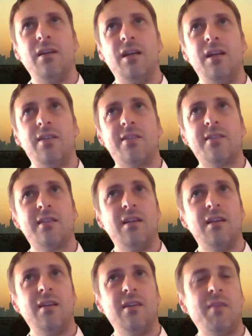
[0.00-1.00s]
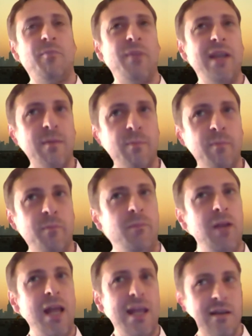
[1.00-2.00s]
it's the big
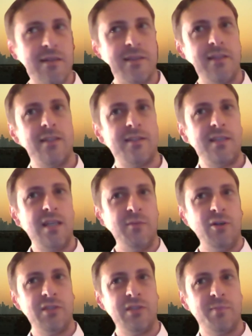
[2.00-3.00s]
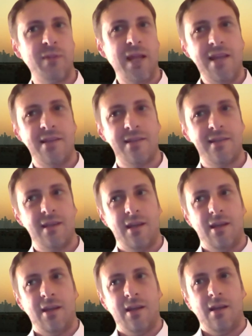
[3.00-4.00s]
players in the CMO space.
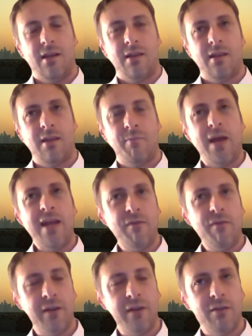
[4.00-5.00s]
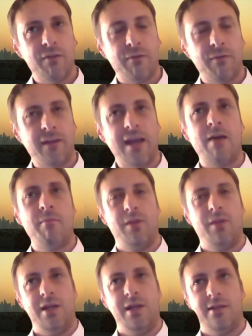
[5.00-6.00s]
The benefit of them
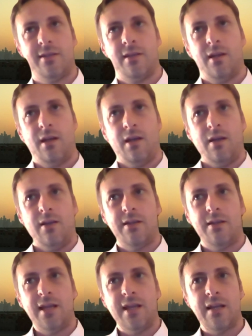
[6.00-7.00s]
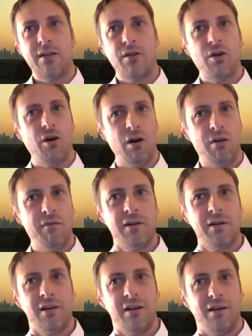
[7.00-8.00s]
is that they can
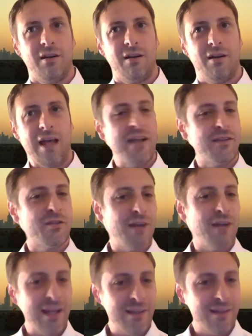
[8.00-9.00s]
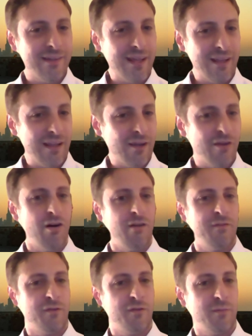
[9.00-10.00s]
cover end to end. They can
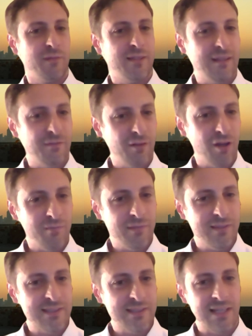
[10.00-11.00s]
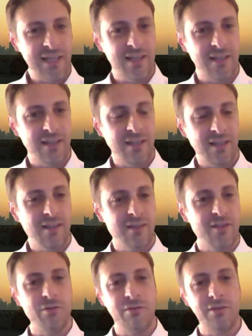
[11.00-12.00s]
cover from the development cycle
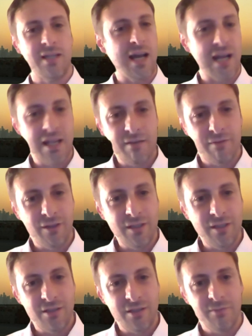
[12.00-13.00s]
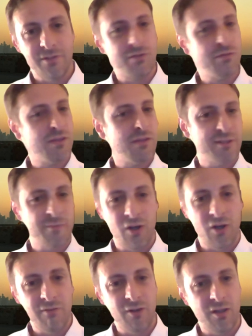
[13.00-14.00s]
to the high volumes to the
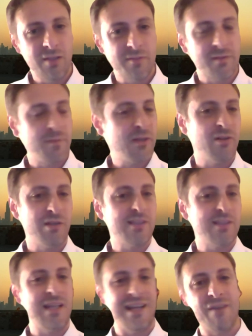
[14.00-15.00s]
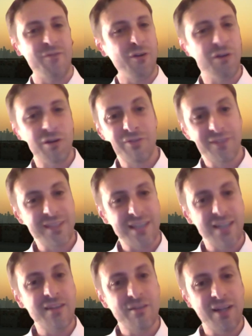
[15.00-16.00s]
small volumes because they have all of this
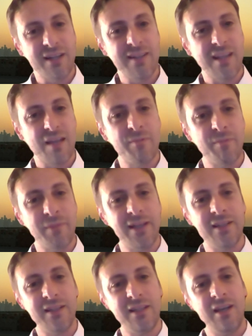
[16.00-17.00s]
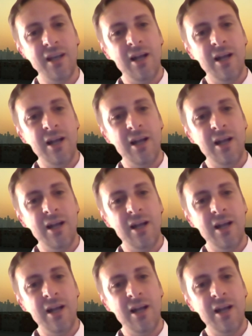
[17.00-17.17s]
end to end capability.